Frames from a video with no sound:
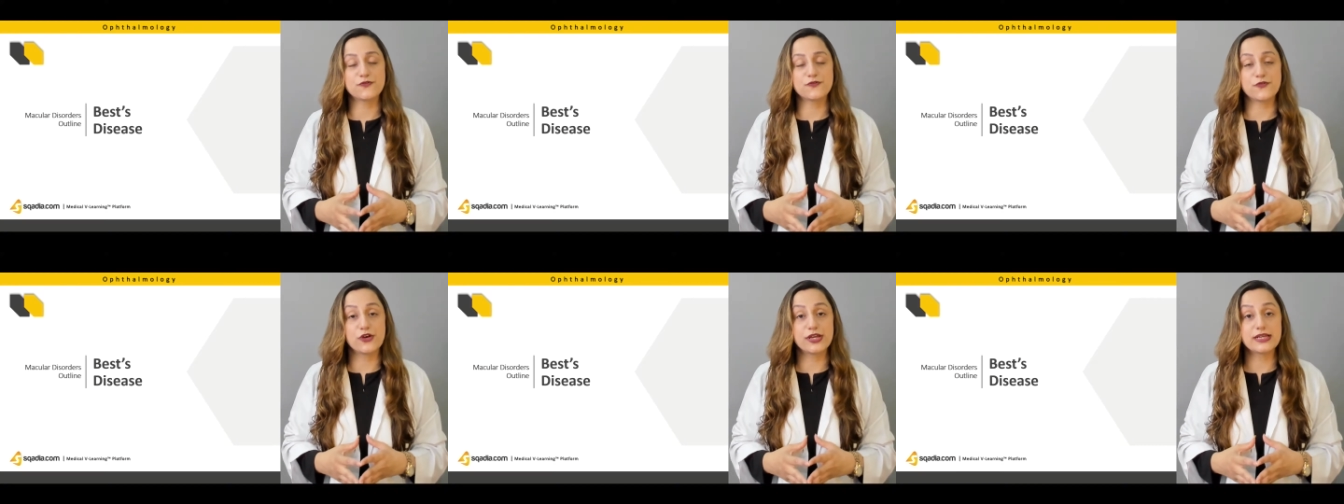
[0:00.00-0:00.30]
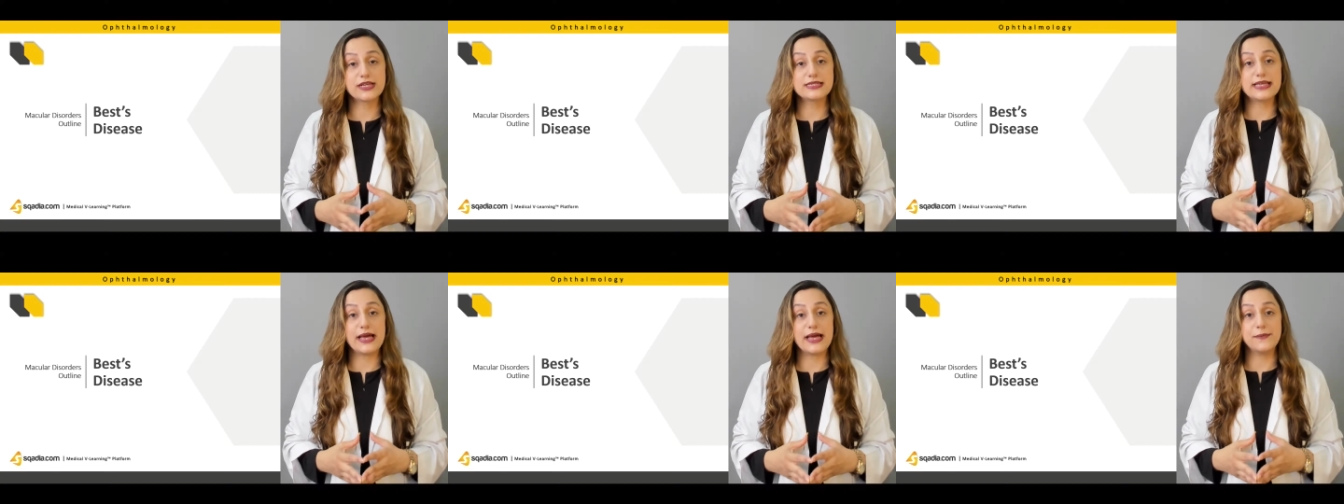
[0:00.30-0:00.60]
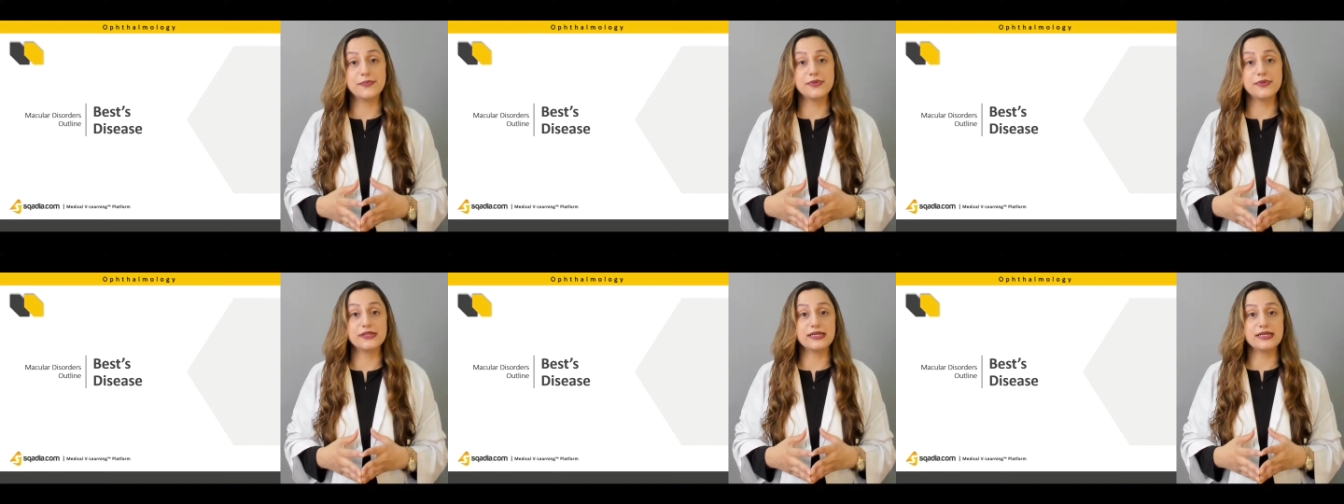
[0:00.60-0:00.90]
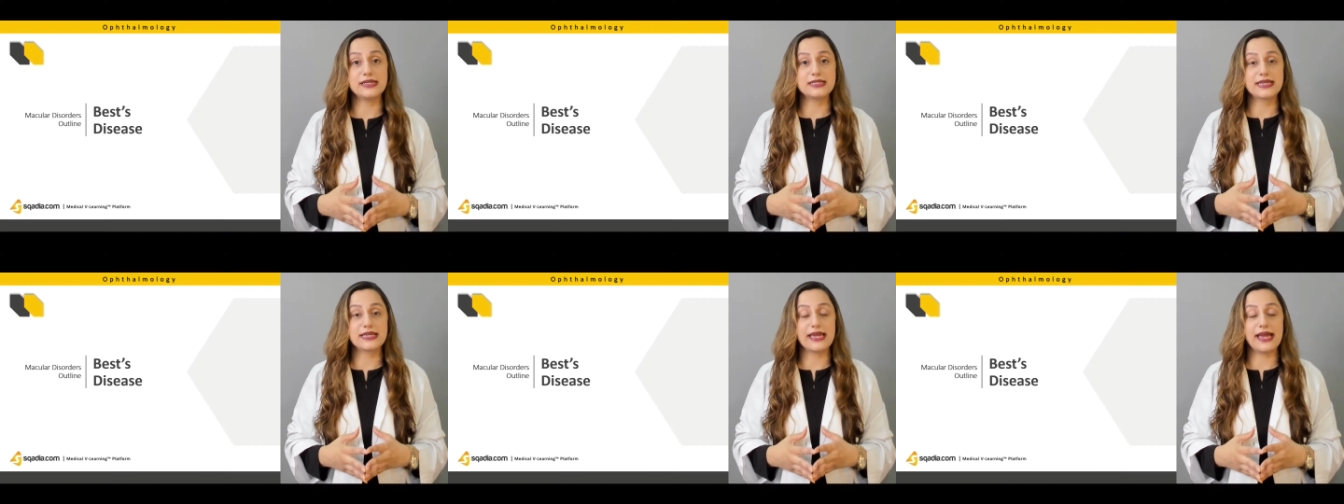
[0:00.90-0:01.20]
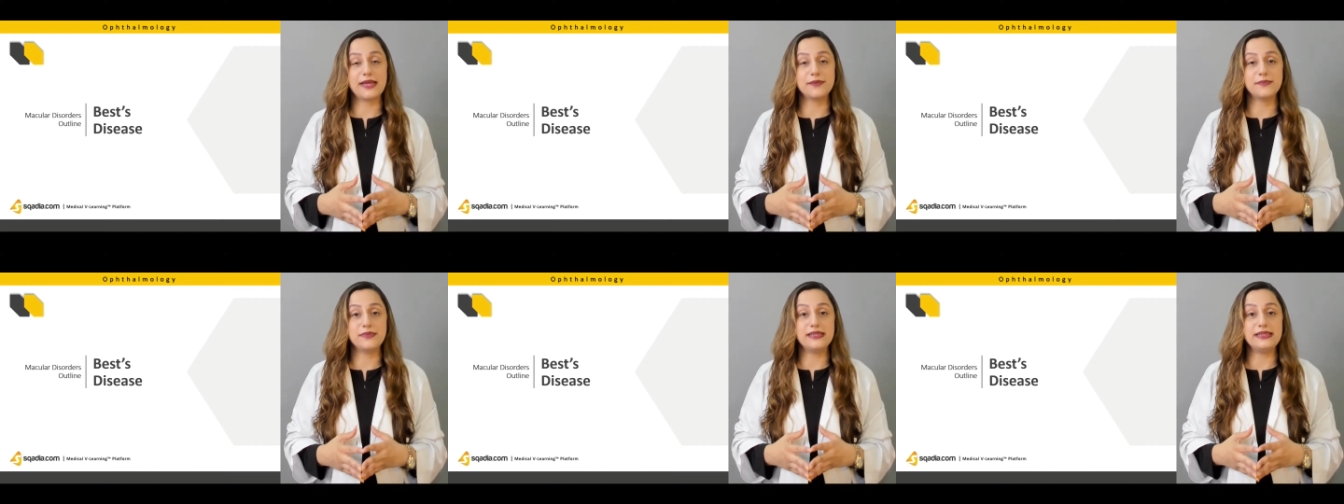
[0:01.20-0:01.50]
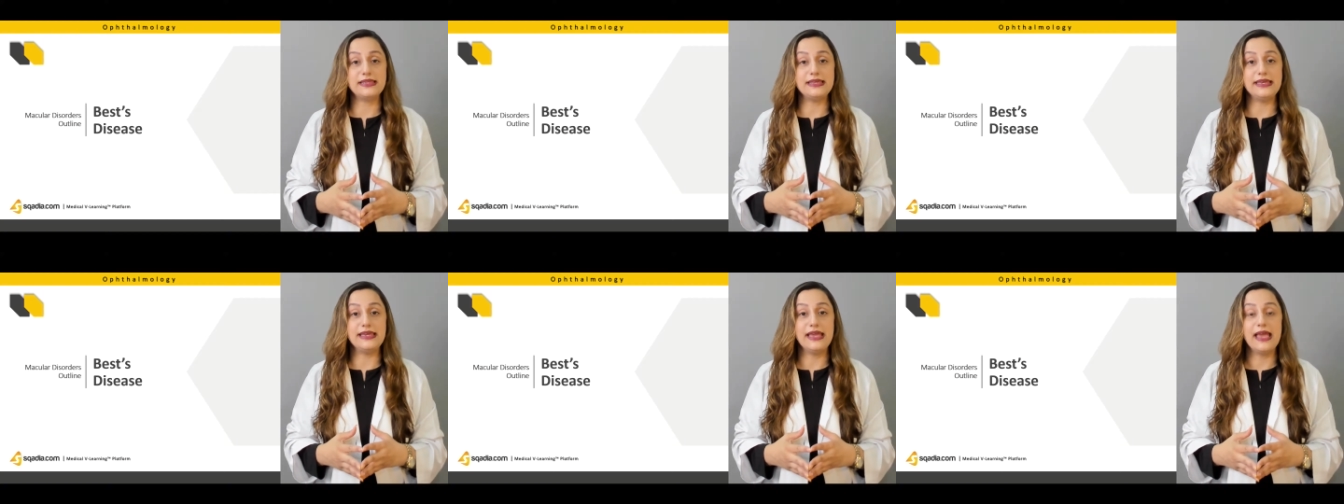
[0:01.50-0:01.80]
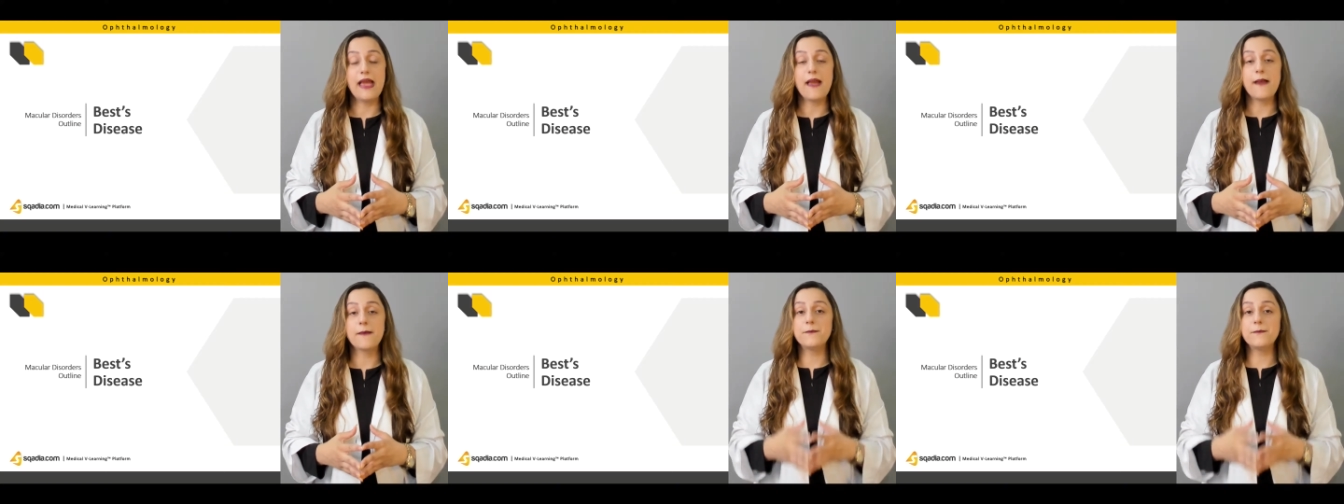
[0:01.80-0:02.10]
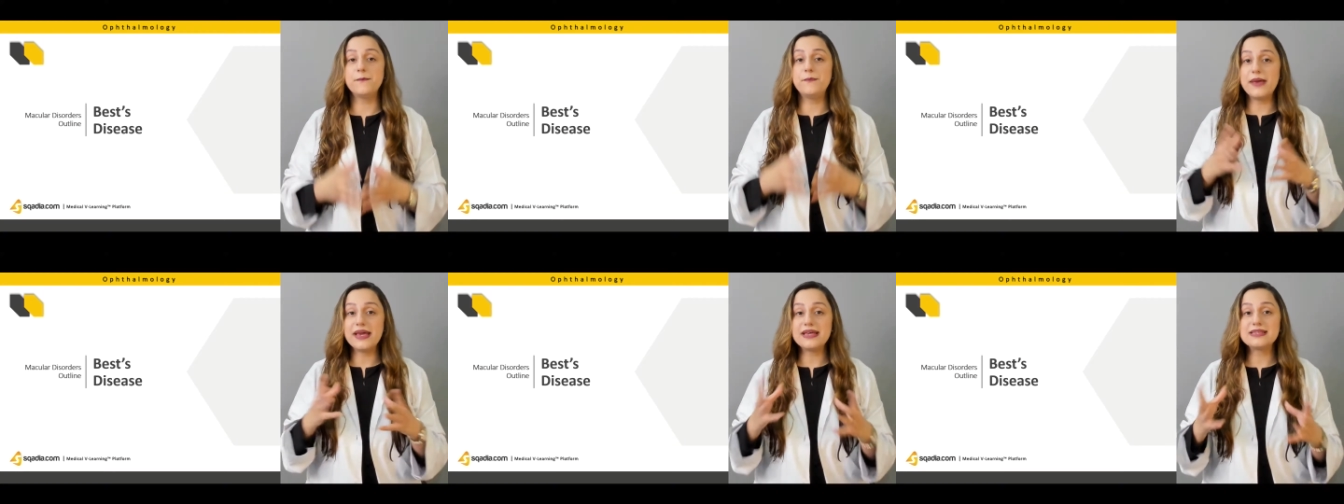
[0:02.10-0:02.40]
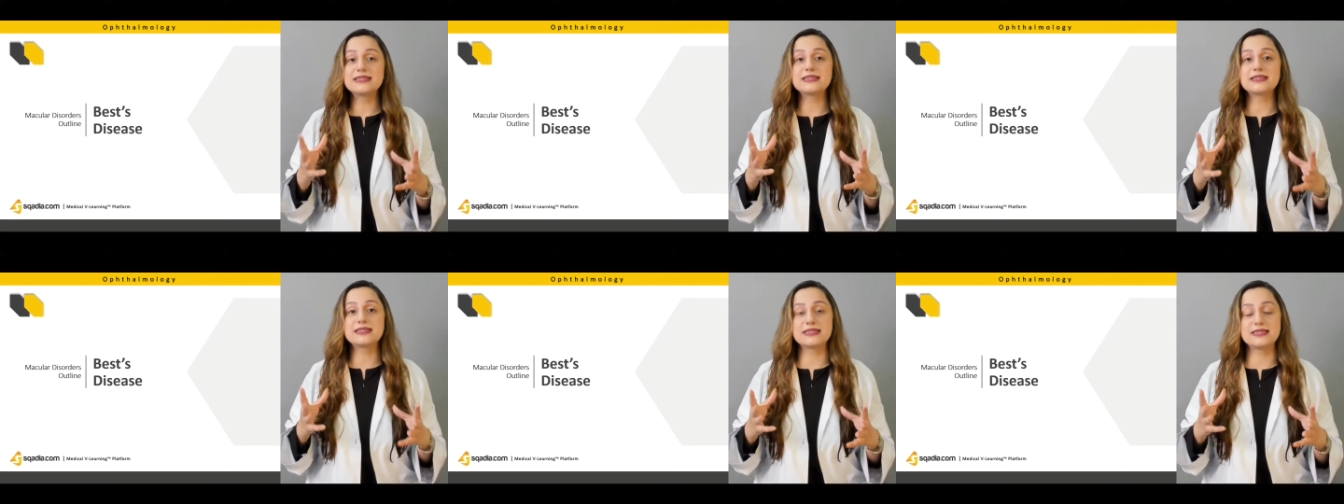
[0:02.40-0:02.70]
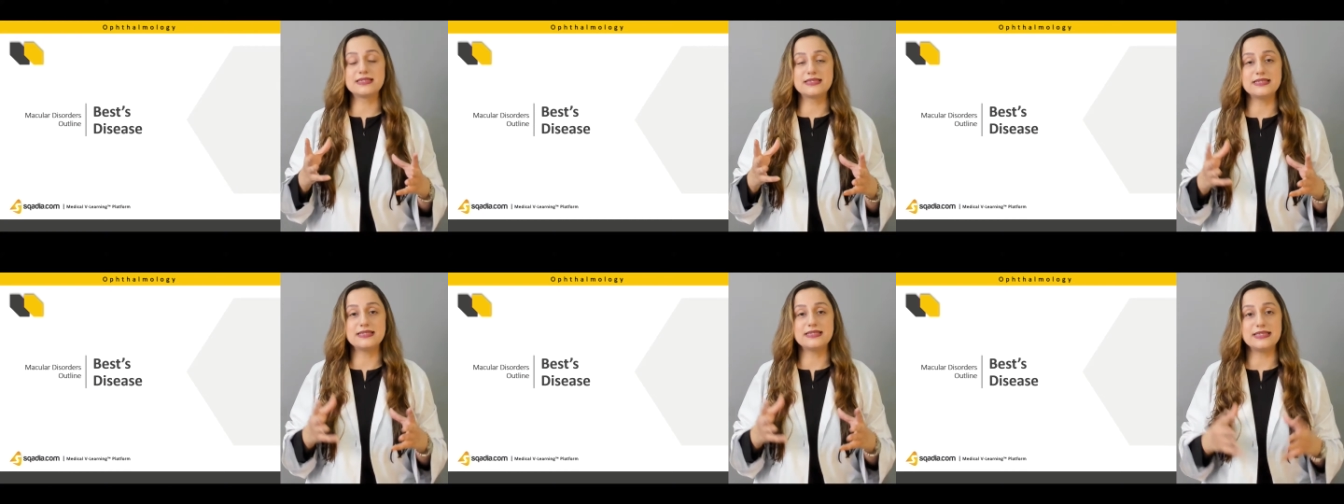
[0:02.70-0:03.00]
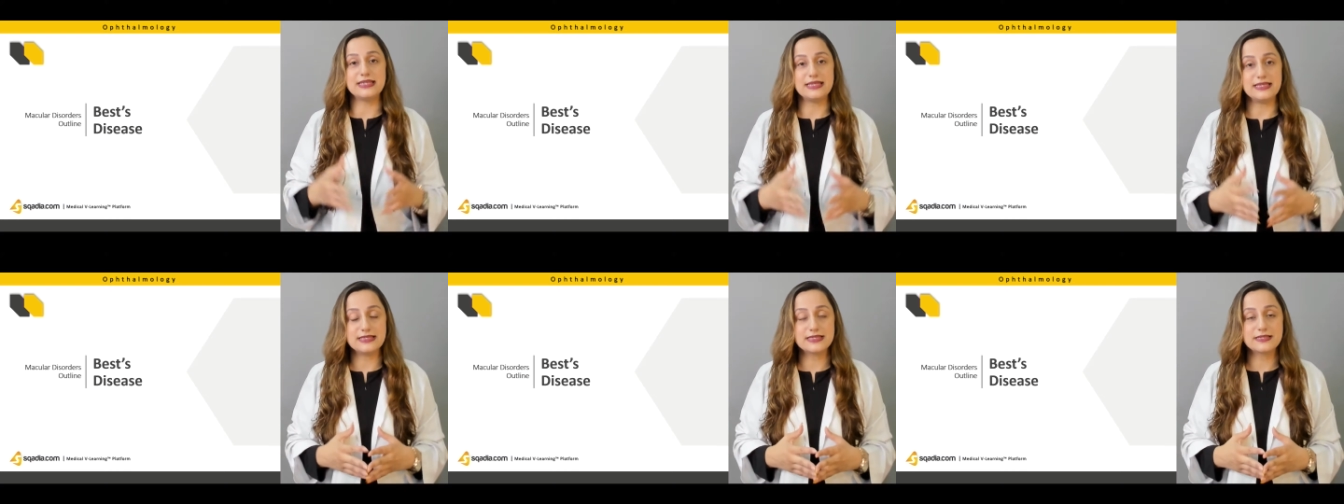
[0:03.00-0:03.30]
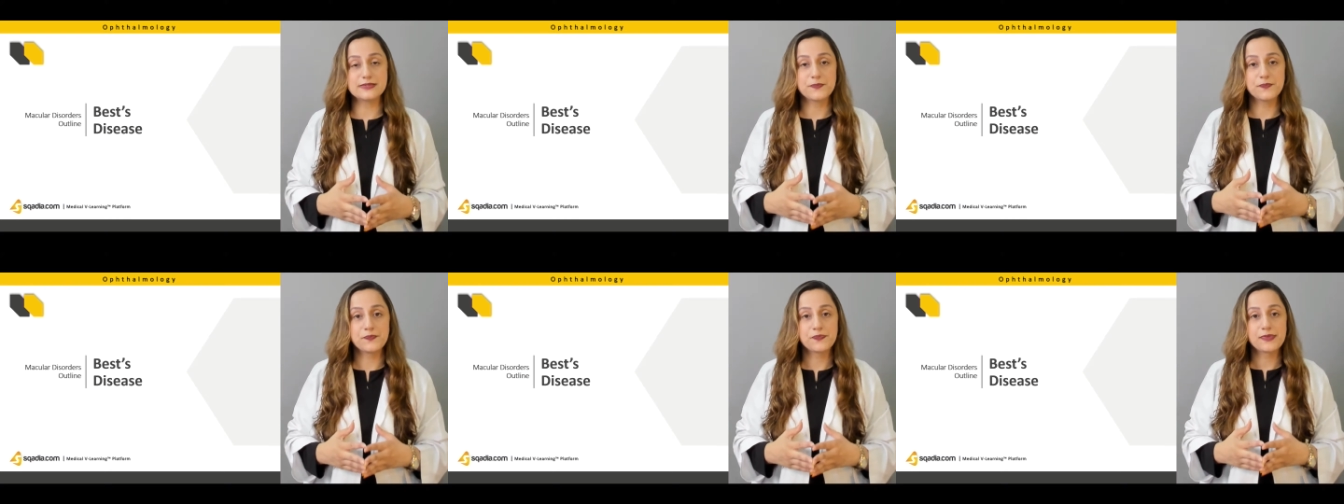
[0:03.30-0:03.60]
For example, it can be the Best's disease.